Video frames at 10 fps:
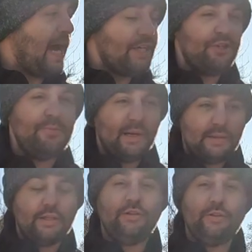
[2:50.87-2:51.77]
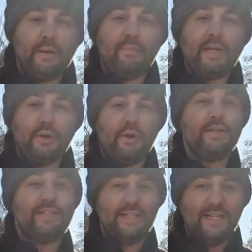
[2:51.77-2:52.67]
I should be able to clear up my
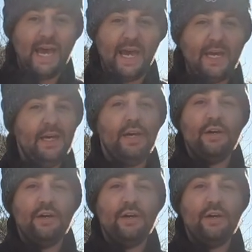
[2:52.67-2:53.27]
yard today,